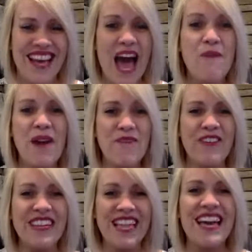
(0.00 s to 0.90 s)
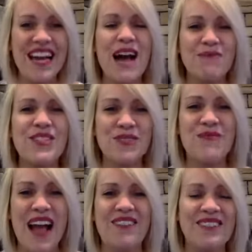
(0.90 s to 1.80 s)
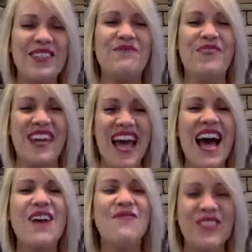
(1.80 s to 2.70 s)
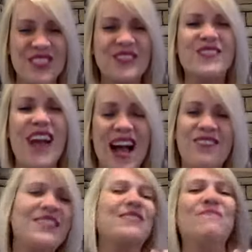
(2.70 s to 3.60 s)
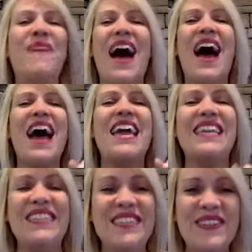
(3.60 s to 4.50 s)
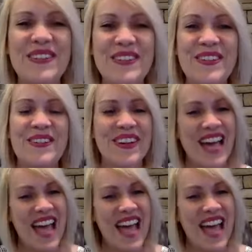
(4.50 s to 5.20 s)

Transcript: I might feel like I'm surrounded, but I'm surrounded by you.